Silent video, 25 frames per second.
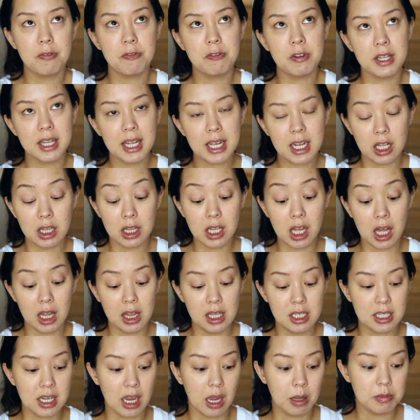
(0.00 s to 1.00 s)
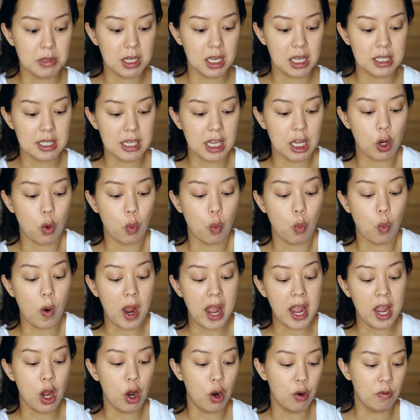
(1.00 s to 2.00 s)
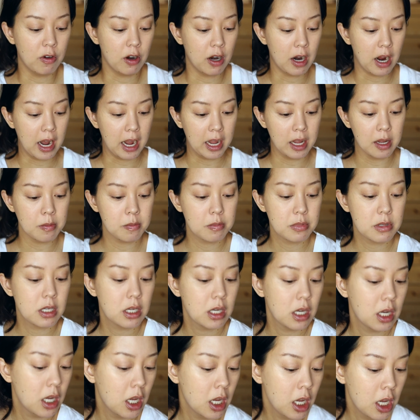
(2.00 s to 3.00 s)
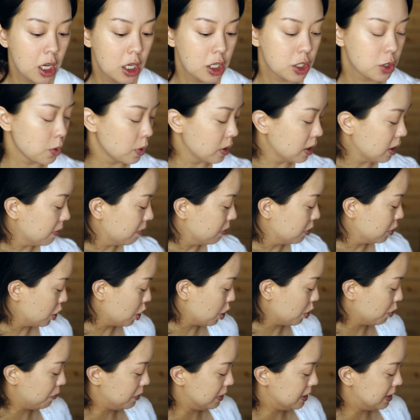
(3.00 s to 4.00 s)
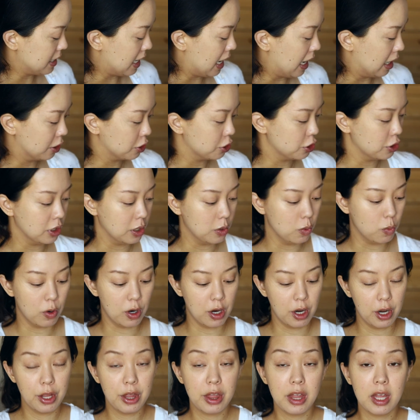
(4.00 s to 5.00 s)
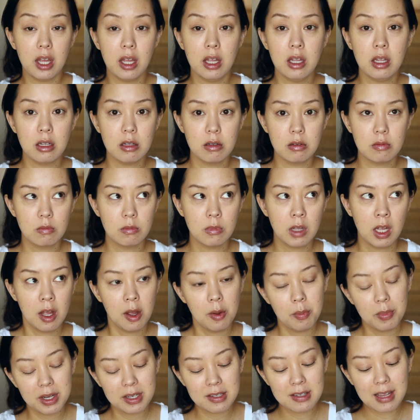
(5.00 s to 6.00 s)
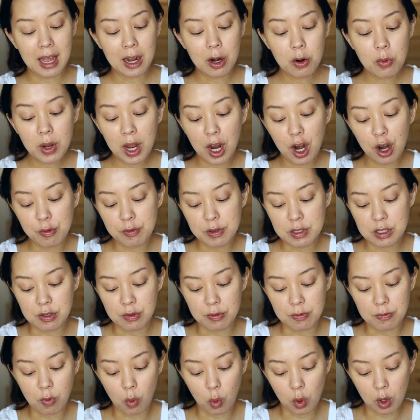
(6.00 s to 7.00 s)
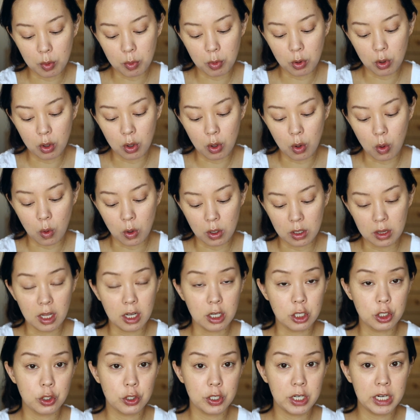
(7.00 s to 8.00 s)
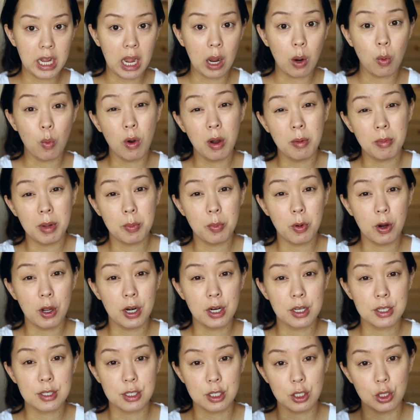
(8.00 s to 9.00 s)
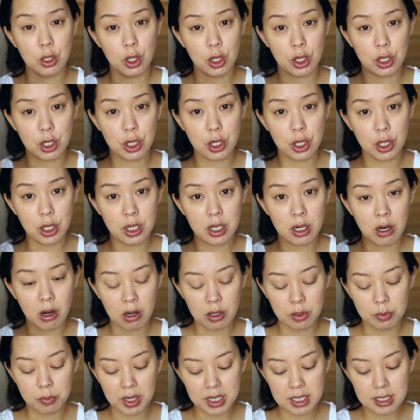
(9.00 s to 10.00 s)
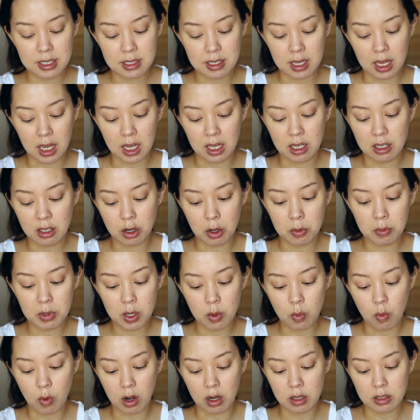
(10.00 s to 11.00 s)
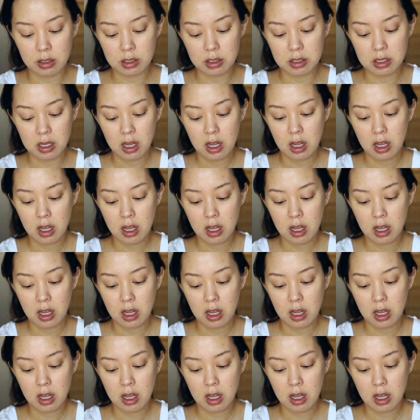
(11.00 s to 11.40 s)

feel like a lot of the times it gets like way overhyped, so I never know if it's actually worth it. Because I don't care if it's affordable or luxury, I want my products to look good on my skin. Nobody wants